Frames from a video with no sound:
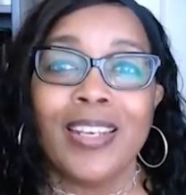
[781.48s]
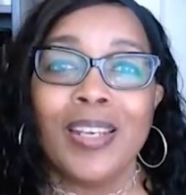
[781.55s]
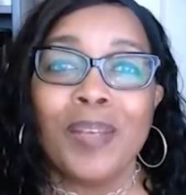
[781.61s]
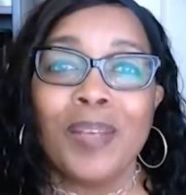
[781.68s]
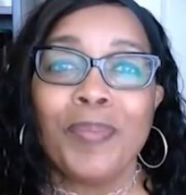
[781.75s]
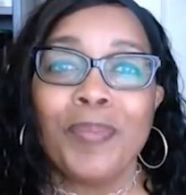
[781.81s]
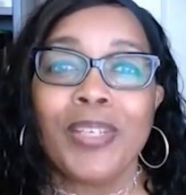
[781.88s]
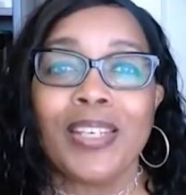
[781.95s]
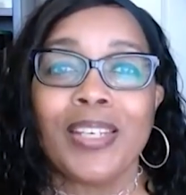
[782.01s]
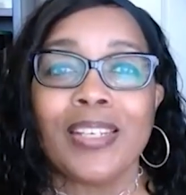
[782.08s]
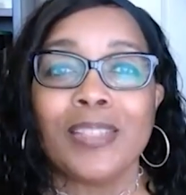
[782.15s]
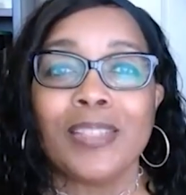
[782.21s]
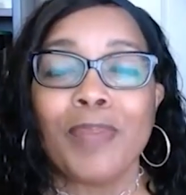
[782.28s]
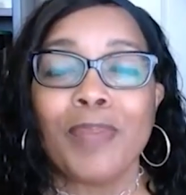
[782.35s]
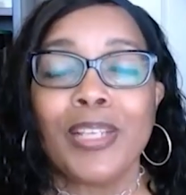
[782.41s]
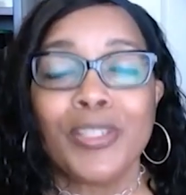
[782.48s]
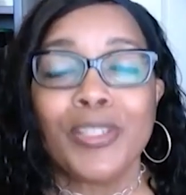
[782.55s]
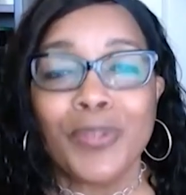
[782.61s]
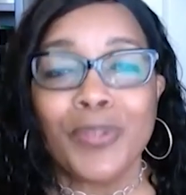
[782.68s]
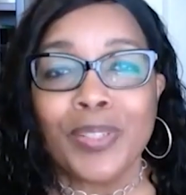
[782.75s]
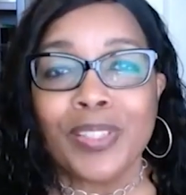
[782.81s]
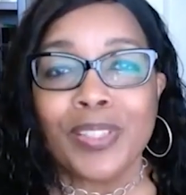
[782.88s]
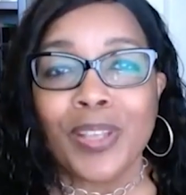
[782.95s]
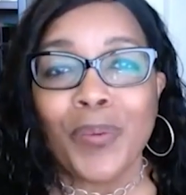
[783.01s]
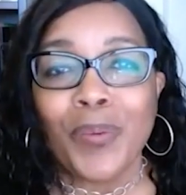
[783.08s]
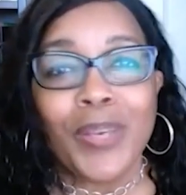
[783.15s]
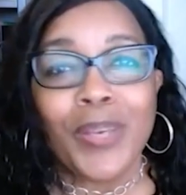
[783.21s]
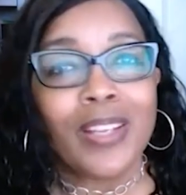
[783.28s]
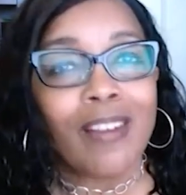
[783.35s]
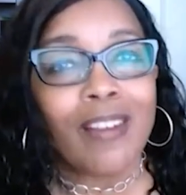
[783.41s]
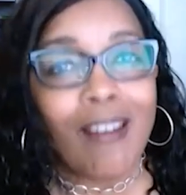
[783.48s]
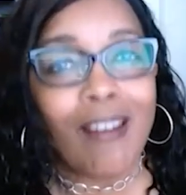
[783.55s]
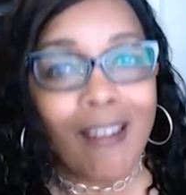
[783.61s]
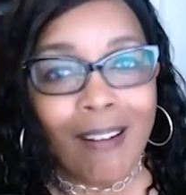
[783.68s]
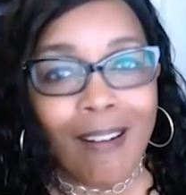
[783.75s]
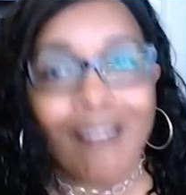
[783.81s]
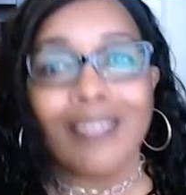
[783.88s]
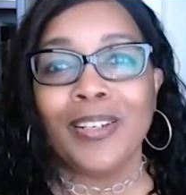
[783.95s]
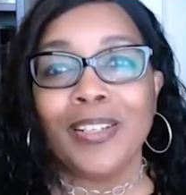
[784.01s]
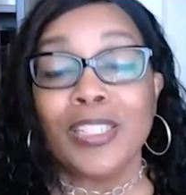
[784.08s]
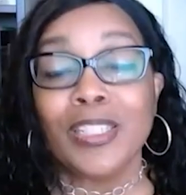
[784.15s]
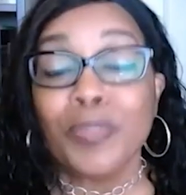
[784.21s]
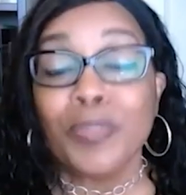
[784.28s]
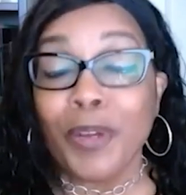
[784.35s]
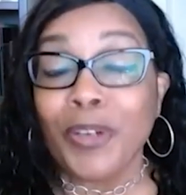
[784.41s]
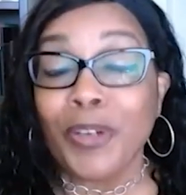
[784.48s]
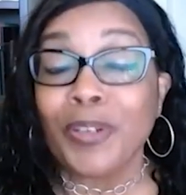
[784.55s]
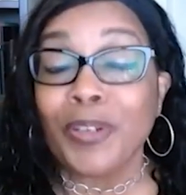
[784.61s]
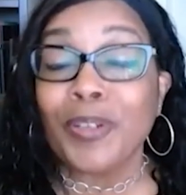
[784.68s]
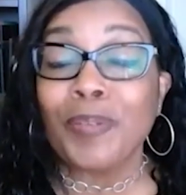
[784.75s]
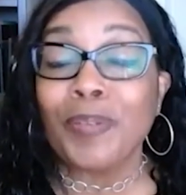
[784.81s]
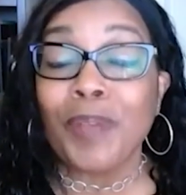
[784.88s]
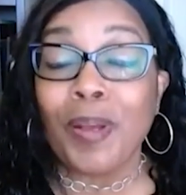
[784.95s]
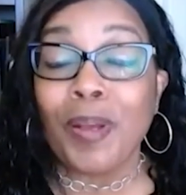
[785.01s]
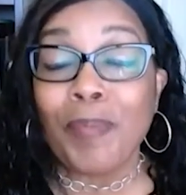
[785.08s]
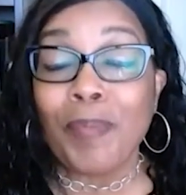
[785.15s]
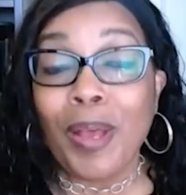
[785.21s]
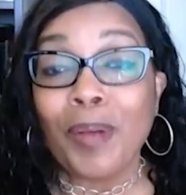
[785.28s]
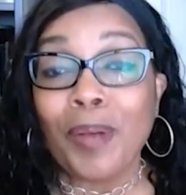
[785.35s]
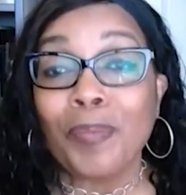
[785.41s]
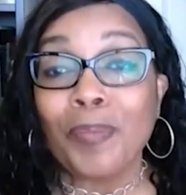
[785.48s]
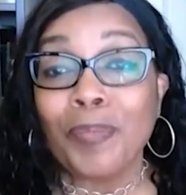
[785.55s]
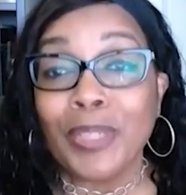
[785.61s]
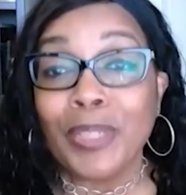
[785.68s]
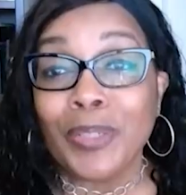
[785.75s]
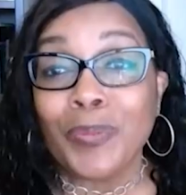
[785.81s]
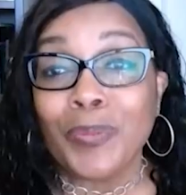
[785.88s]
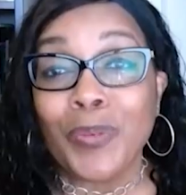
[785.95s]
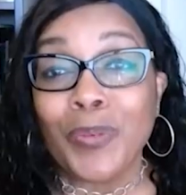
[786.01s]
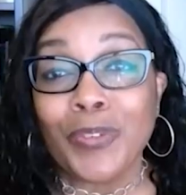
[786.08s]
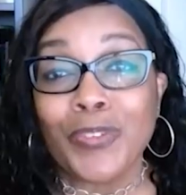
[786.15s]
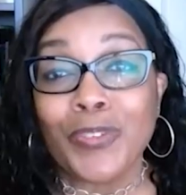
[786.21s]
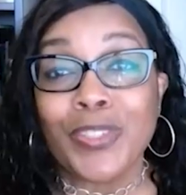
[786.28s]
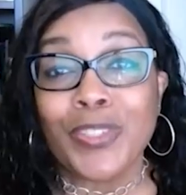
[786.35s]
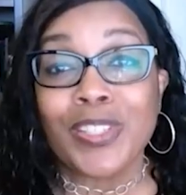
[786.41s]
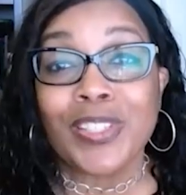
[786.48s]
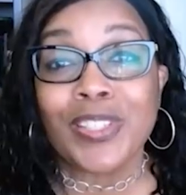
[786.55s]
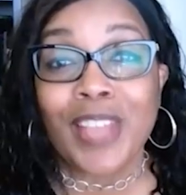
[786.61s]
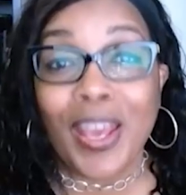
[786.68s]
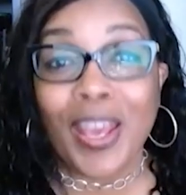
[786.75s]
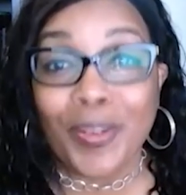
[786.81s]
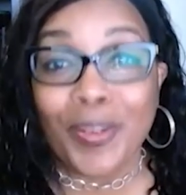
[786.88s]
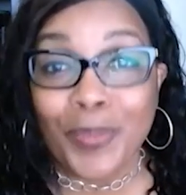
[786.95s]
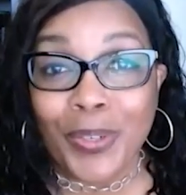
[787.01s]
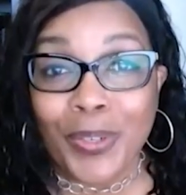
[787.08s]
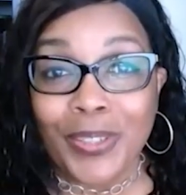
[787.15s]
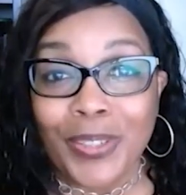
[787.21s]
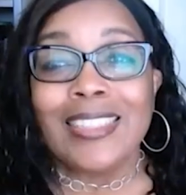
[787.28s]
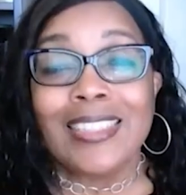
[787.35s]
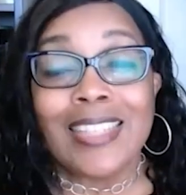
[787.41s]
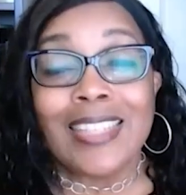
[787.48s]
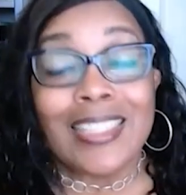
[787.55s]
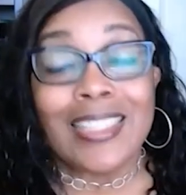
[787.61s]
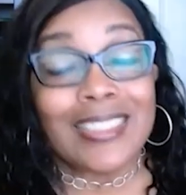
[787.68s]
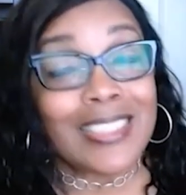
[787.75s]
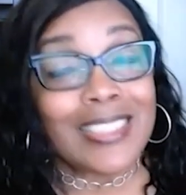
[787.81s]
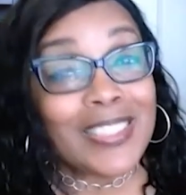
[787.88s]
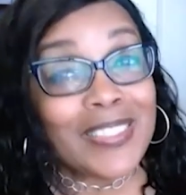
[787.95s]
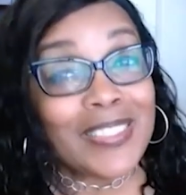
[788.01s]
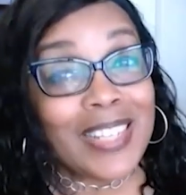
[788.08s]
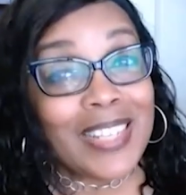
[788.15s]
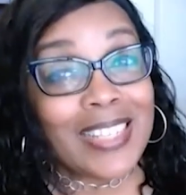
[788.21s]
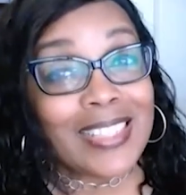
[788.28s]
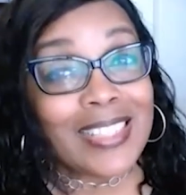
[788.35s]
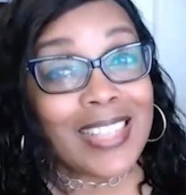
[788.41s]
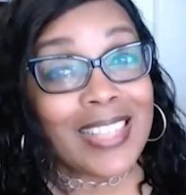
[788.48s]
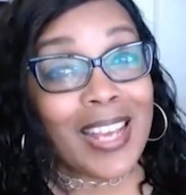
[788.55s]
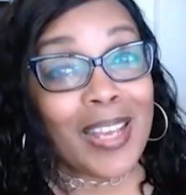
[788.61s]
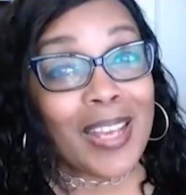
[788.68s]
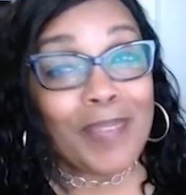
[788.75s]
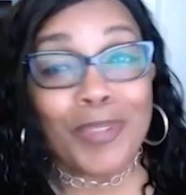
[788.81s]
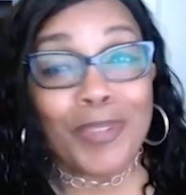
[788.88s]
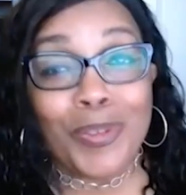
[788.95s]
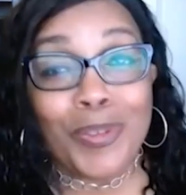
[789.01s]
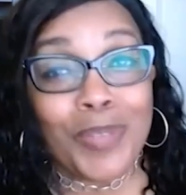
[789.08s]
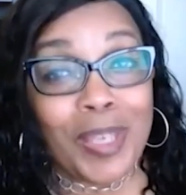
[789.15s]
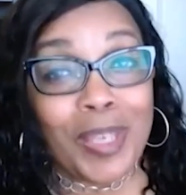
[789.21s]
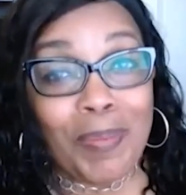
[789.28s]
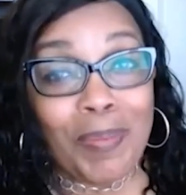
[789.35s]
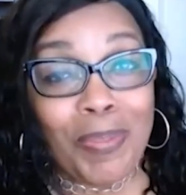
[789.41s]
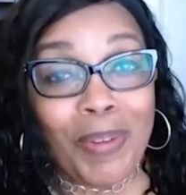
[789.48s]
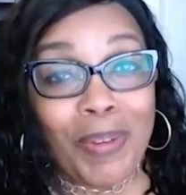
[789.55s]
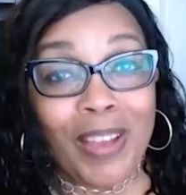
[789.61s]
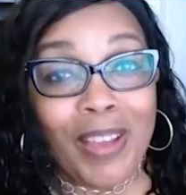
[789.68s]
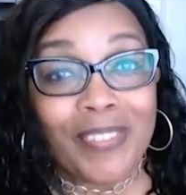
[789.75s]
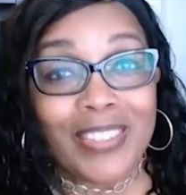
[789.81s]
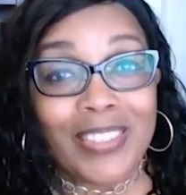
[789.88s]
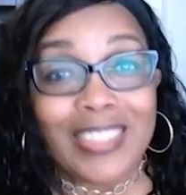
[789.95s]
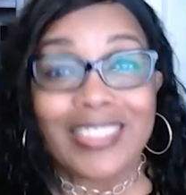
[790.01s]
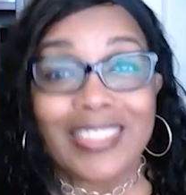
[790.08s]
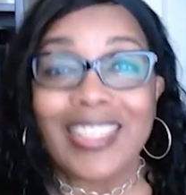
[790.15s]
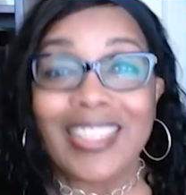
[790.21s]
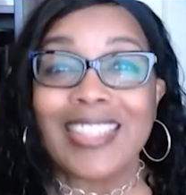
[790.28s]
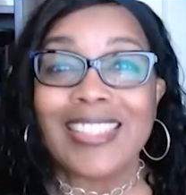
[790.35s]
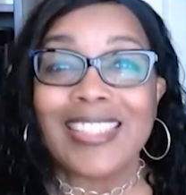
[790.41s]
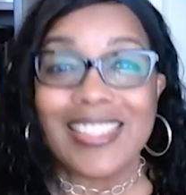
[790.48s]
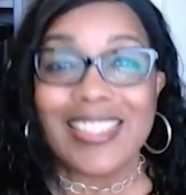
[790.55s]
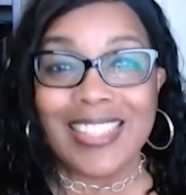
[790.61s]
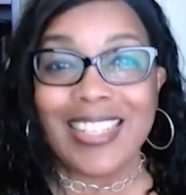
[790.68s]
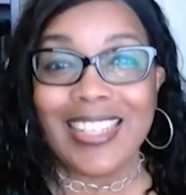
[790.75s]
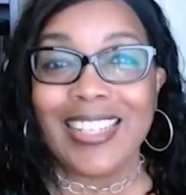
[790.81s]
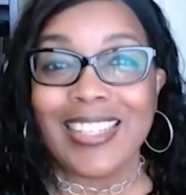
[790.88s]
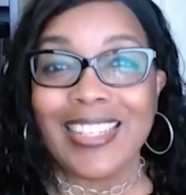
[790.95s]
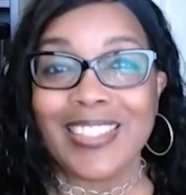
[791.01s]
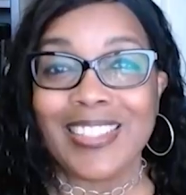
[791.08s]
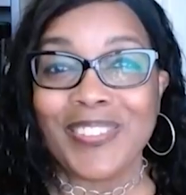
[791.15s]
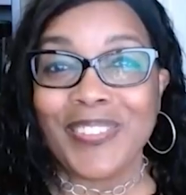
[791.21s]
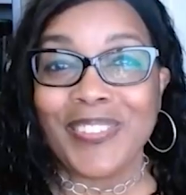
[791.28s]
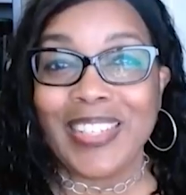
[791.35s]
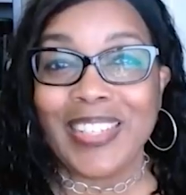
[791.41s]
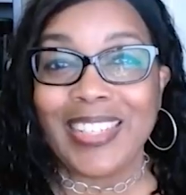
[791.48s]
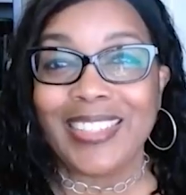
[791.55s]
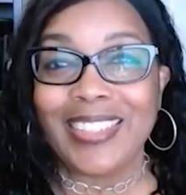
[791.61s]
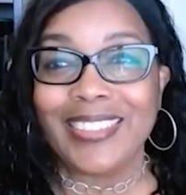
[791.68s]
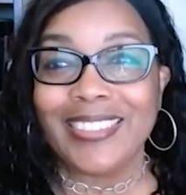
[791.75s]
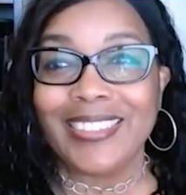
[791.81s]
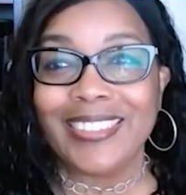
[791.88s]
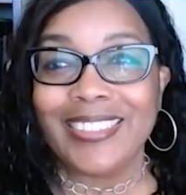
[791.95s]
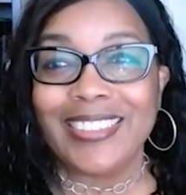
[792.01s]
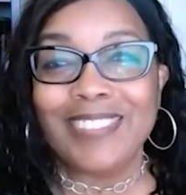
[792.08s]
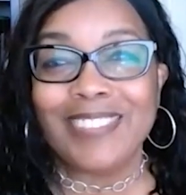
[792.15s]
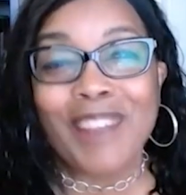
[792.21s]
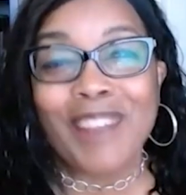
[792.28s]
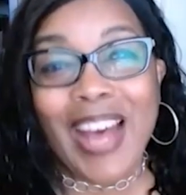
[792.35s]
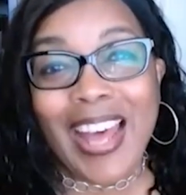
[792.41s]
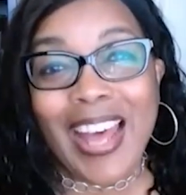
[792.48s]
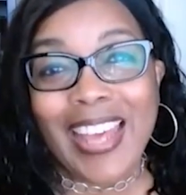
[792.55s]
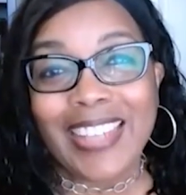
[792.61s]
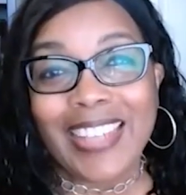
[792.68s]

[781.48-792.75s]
because by doing so, we can all get smarter about blended workforces at work. Until next time, you keep thriving, and see you next week. Bye.